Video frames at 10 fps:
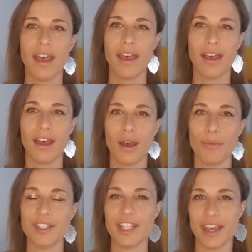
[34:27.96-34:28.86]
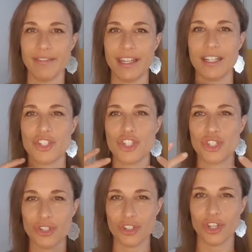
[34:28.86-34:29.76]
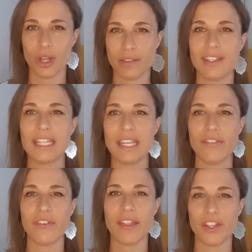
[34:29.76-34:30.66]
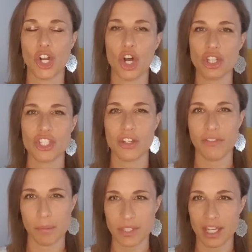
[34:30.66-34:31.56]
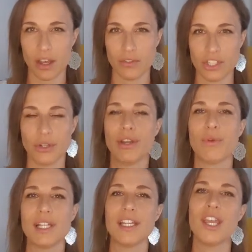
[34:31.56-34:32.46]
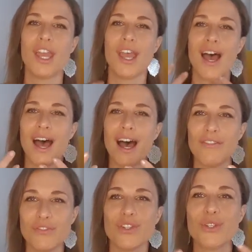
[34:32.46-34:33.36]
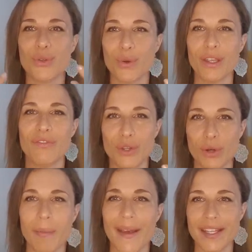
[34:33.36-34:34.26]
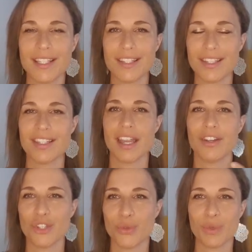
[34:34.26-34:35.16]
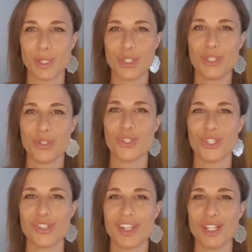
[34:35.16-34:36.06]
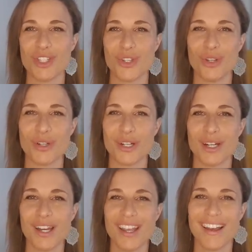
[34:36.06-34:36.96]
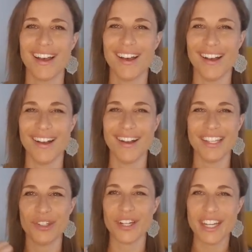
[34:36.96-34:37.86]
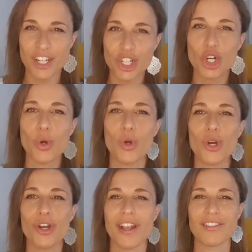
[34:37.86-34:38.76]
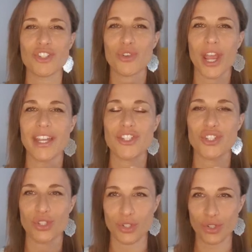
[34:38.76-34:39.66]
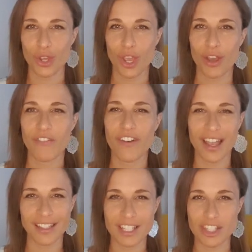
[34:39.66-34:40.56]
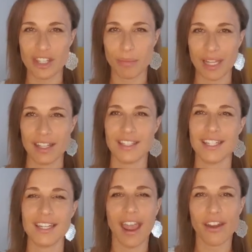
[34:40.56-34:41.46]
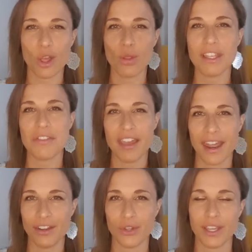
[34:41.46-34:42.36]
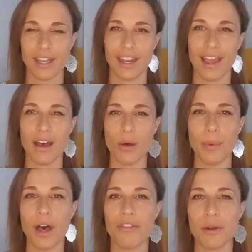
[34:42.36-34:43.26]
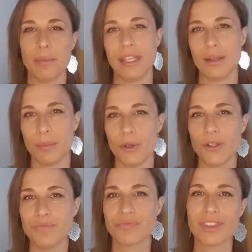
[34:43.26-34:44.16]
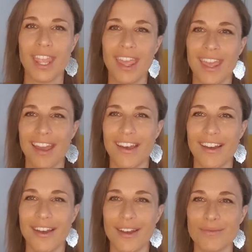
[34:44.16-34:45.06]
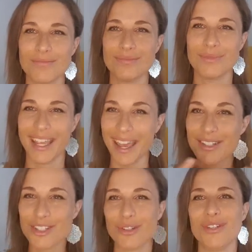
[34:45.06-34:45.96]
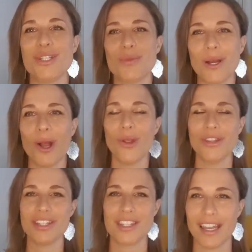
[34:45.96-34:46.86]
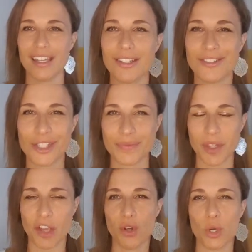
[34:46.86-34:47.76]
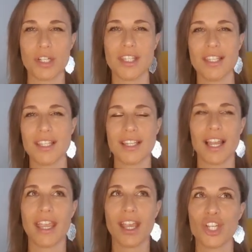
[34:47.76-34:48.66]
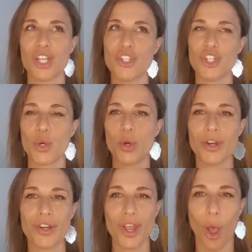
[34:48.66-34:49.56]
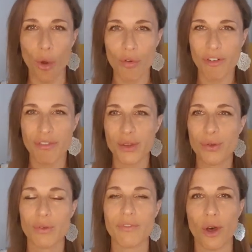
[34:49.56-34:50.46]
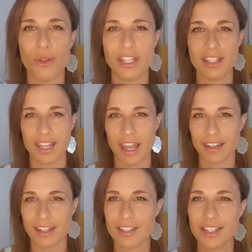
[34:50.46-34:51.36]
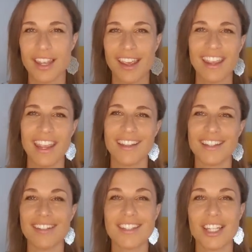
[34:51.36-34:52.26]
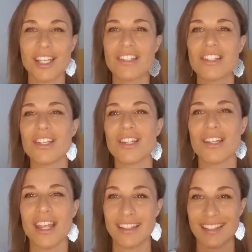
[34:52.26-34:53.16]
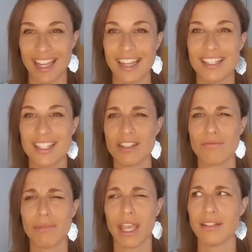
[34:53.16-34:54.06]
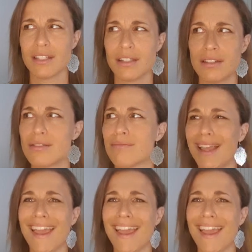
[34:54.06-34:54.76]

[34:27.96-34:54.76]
uh, but yeah they should not give at the cost of themselves so they really have to you if you're Pisces ascendant you really should stick to your uh, your inner core and try to find the stability and only then you can help other people um, yeah, so these were all the ascendants. Of course, this is like a, a short overview of all the ascendants. It entails, entails, entails